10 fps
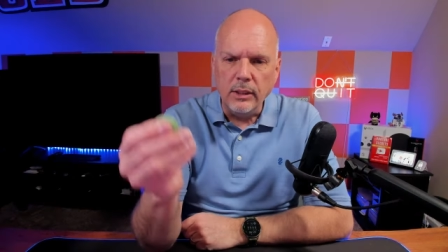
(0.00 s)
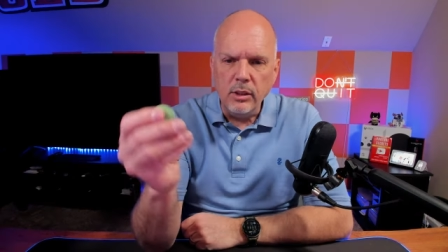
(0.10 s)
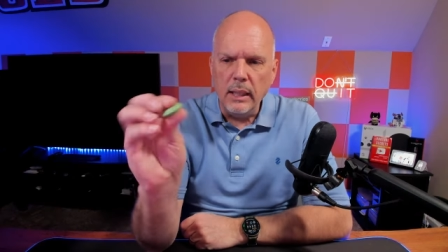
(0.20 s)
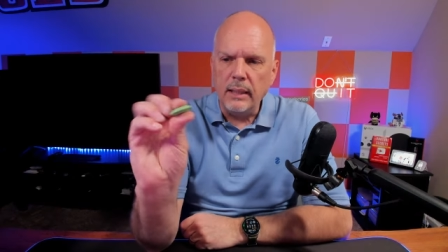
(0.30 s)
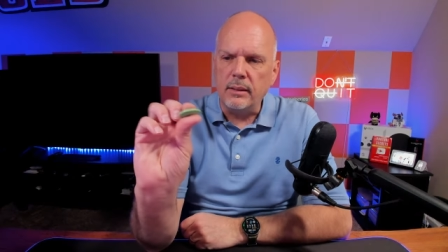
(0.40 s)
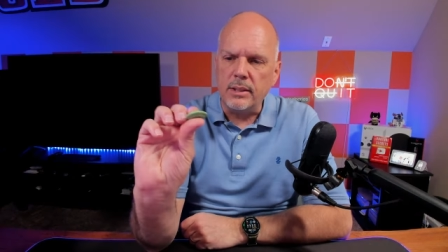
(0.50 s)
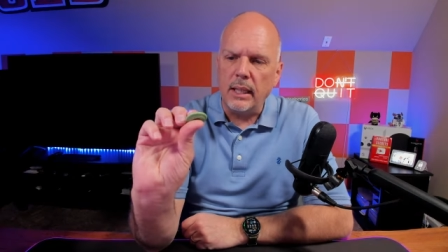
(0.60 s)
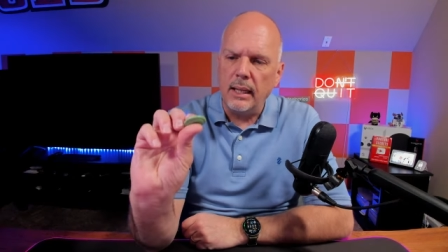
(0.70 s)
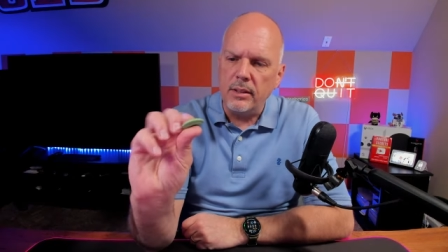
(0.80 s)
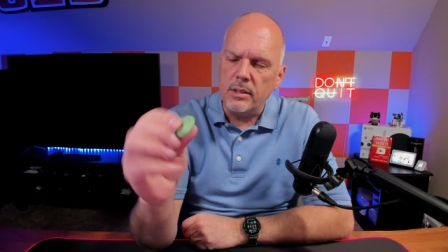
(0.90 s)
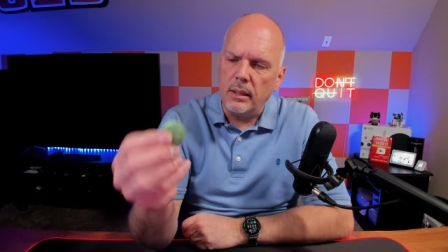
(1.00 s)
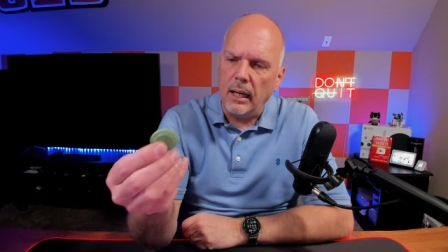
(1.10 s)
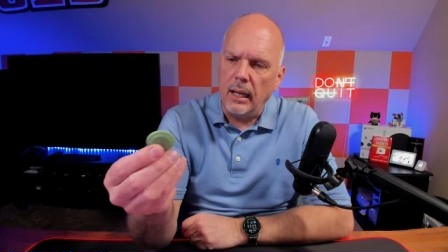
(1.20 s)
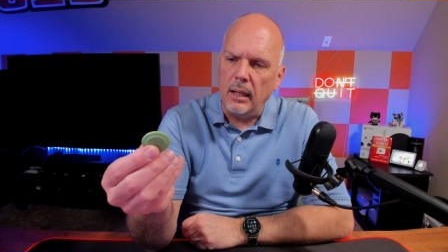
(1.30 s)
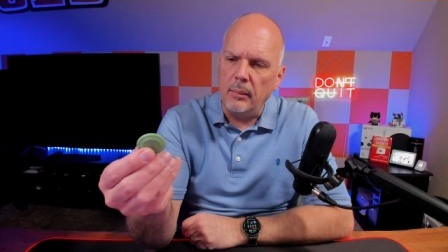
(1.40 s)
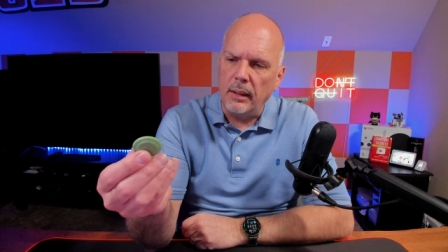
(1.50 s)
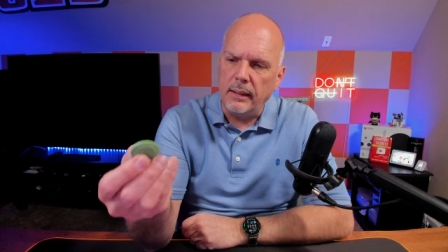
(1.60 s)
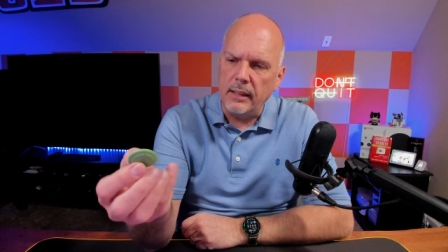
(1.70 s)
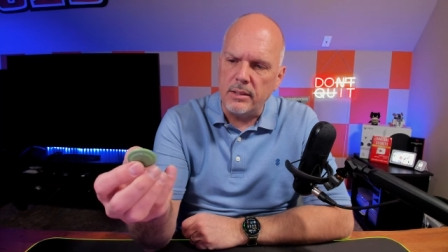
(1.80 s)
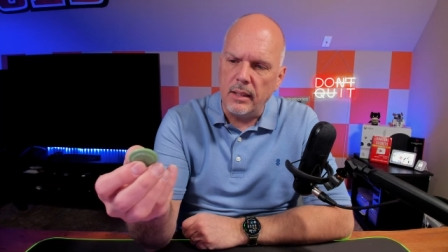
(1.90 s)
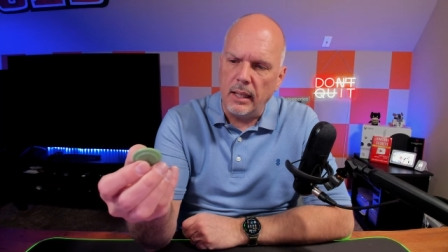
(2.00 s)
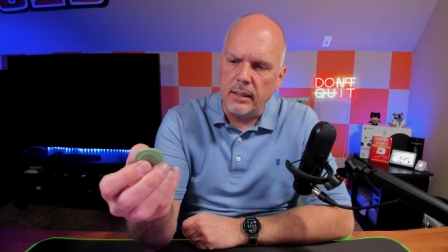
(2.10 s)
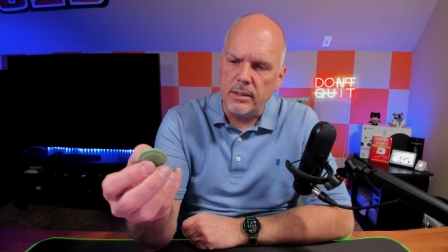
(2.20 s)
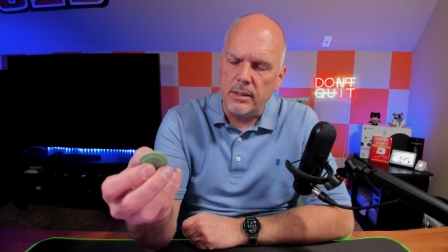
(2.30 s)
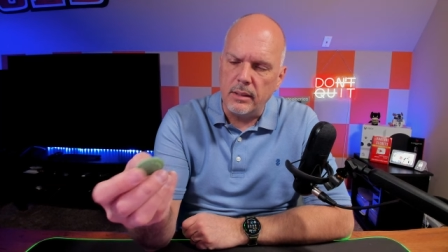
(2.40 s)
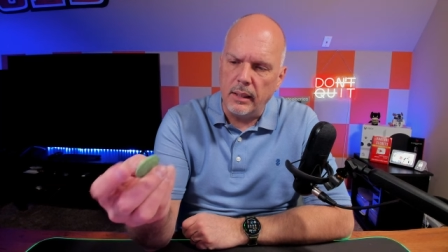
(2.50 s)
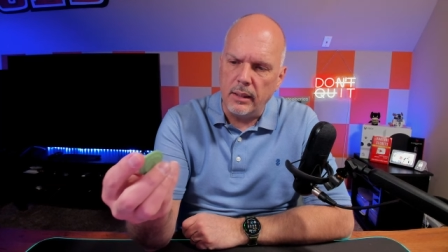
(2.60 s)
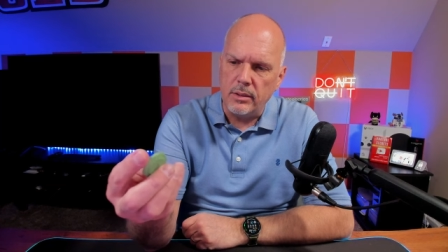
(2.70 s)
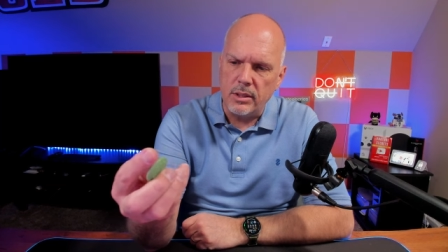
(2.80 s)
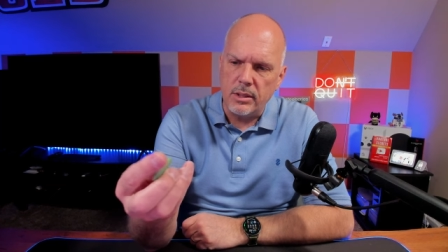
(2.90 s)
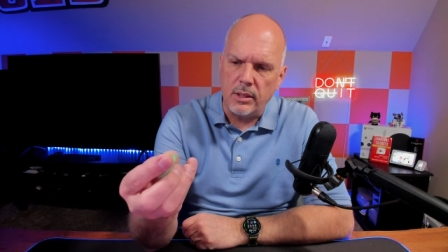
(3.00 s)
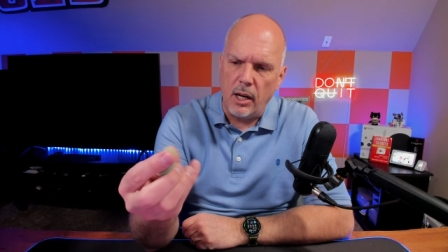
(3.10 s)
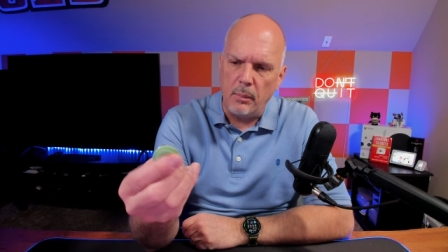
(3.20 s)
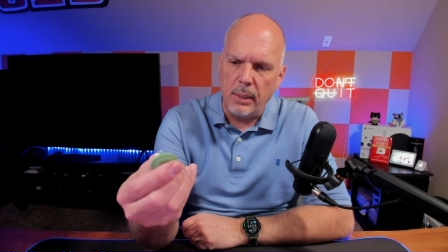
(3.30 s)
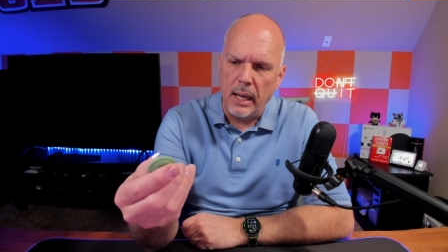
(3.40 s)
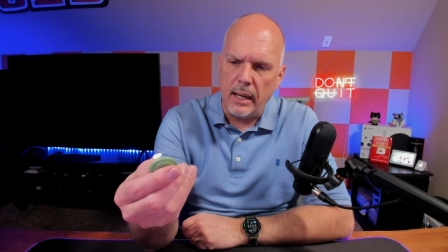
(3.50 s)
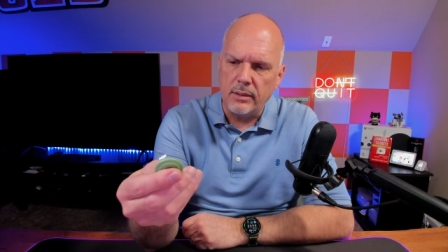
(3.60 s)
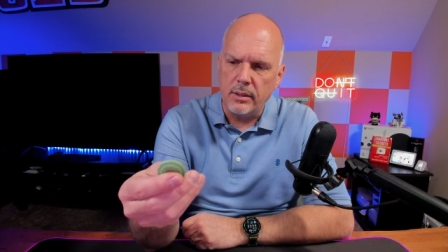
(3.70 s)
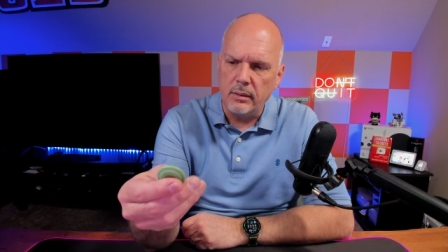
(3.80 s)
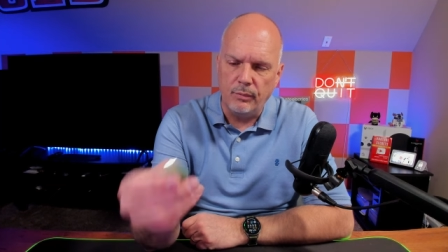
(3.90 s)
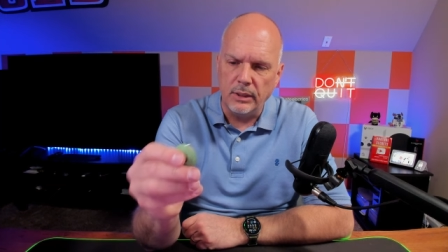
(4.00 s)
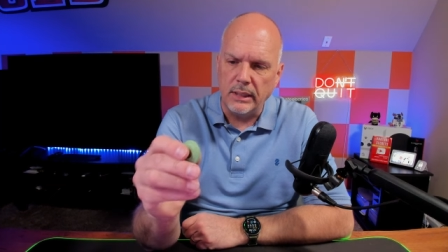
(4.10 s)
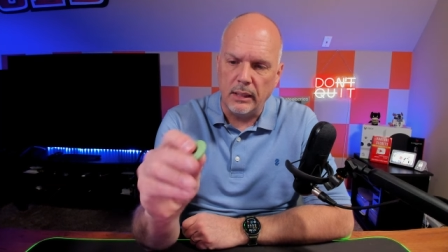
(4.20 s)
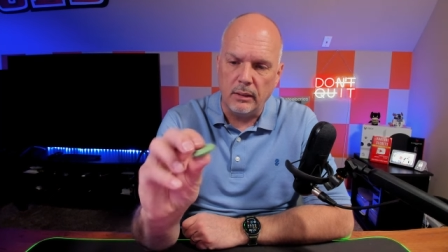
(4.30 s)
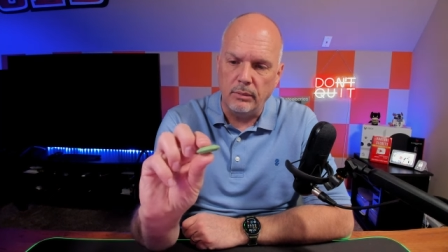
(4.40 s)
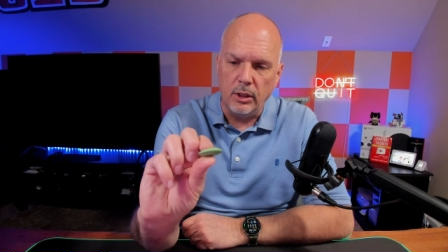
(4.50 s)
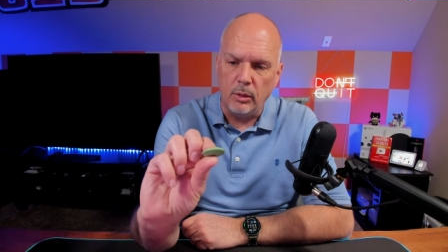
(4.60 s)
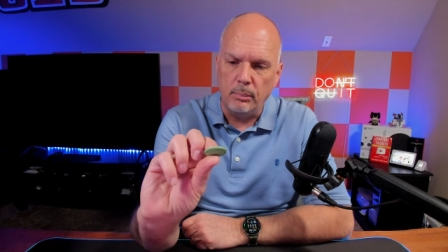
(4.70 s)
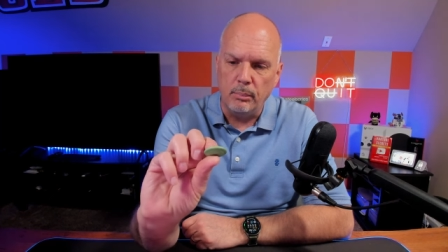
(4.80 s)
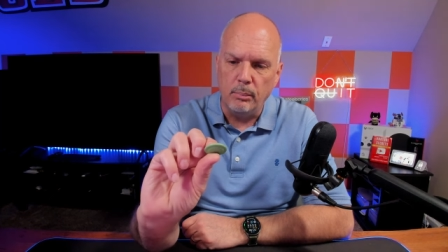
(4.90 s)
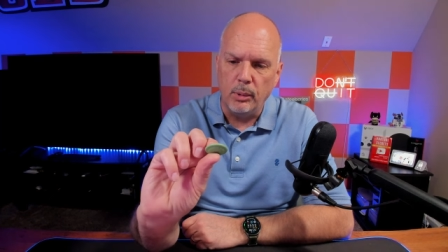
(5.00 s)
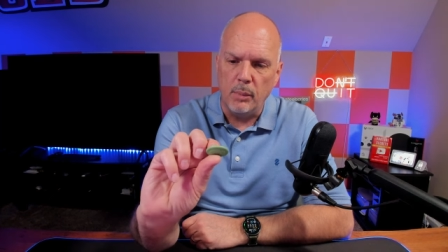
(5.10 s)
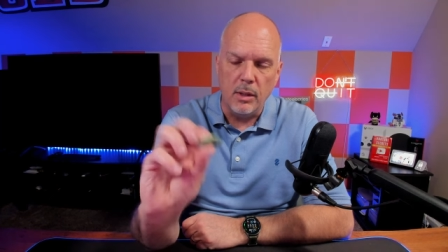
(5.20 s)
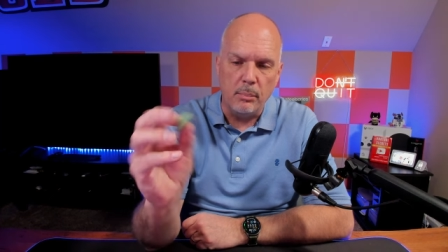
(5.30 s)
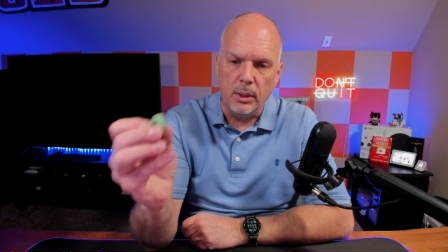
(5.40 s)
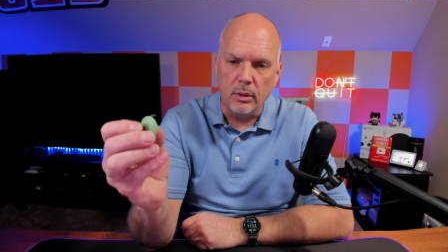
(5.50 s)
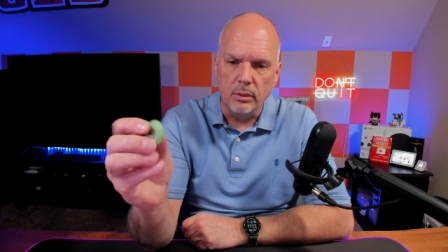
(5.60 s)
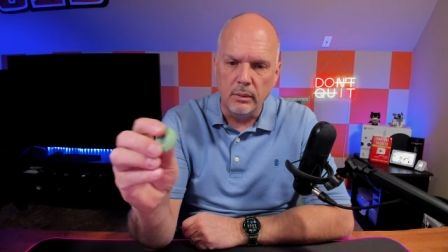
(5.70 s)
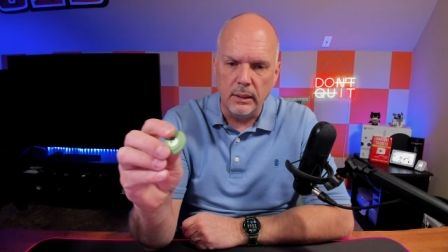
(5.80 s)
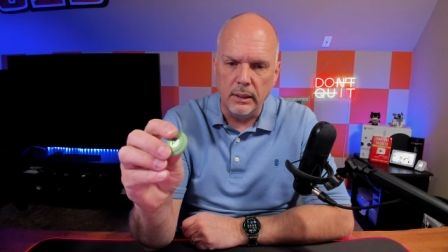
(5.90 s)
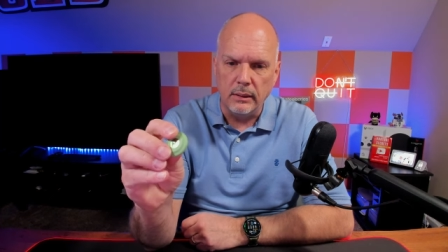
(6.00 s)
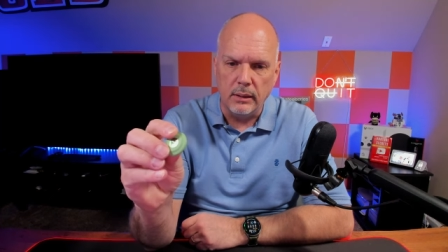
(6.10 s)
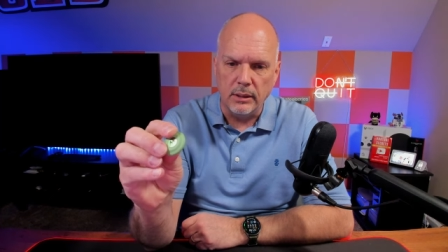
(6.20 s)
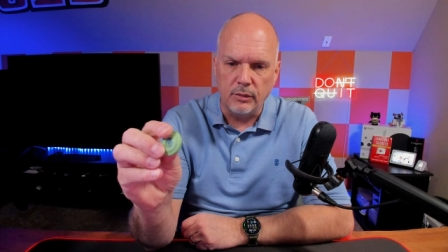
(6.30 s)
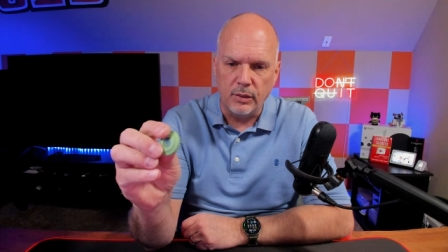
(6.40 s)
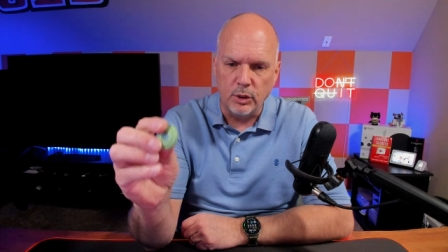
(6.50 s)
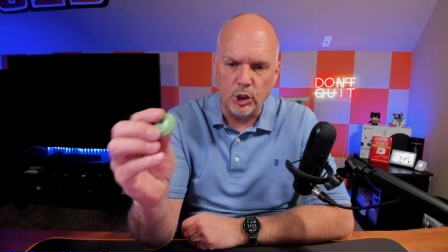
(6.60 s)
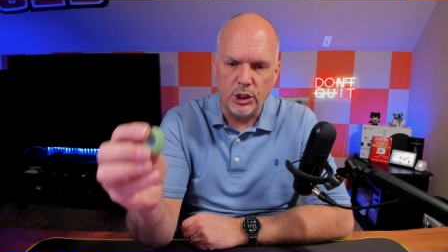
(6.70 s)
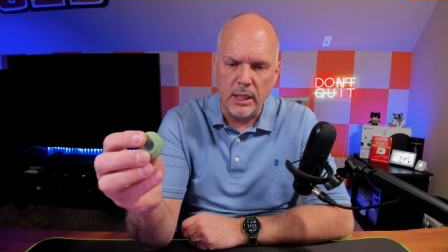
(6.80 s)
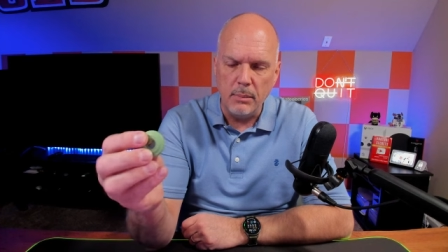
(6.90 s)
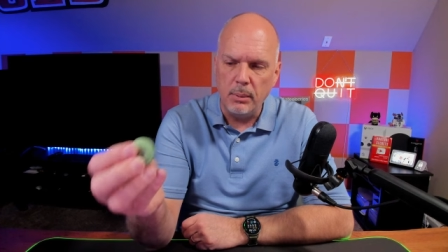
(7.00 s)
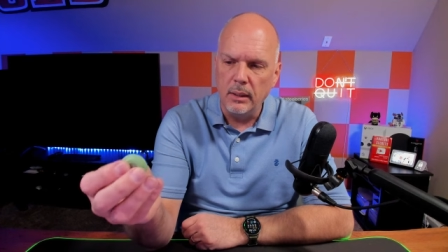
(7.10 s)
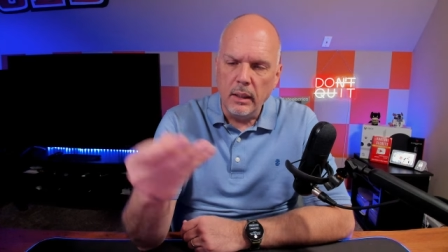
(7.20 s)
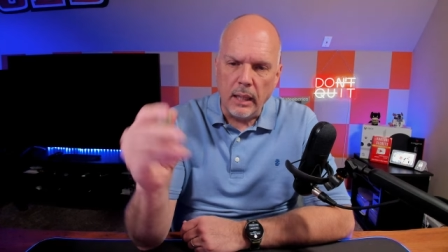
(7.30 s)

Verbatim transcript: I do like the size. Um, I think it's nice. It's compact. Feels like you know premium build. It doesn't feel cheap.